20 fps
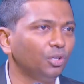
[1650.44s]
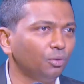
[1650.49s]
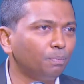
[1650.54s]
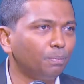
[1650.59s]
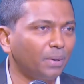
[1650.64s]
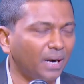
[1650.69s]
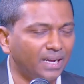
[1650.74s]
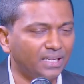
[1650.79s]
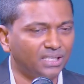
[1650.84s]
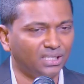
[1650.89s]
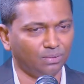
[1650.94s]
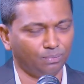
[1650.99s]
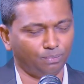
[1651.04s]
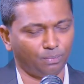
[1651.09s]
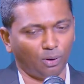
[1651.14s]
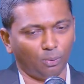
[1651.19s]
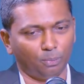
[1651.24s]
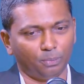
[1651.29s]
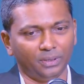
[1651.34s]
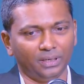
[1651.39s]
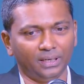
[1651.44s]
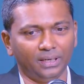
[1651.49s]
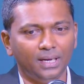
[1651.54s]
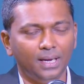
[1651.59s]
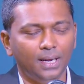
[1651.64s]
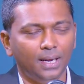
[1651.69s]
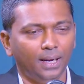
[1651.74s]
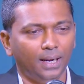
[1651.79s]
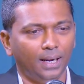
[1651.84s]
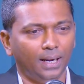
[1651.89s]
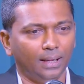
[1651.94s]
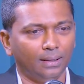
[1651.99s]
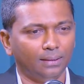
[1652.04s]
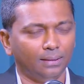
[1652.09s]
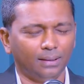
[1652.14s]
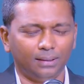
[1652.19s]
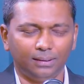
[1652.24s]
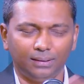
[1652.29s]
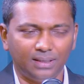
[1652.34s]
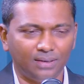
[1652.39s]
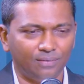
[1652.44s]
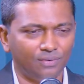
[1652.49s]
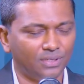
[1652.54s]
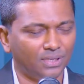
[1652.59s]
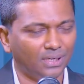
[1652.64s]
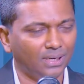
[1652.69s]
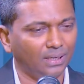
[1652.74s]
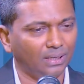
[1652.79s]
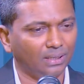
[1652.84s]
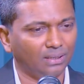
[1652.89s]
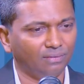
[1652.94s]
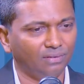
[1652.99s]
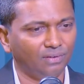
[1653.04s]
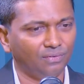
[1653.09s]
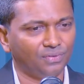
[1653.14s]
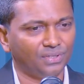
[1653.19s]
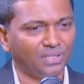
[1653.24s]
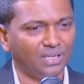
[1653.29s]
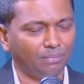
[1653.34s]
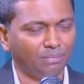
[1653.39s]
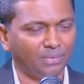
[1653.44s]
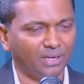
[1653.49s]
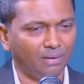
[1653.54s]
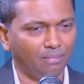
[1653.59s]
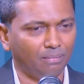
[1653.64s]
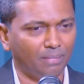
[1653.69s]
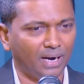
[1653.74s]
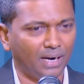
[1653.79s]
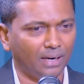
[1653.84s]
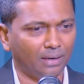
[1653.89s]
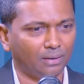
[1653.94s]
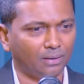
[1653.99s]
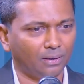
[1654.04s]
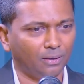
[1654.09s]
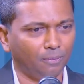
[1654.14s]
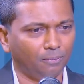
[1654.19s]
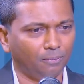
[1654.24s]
to price it properly. There was an interview some time back.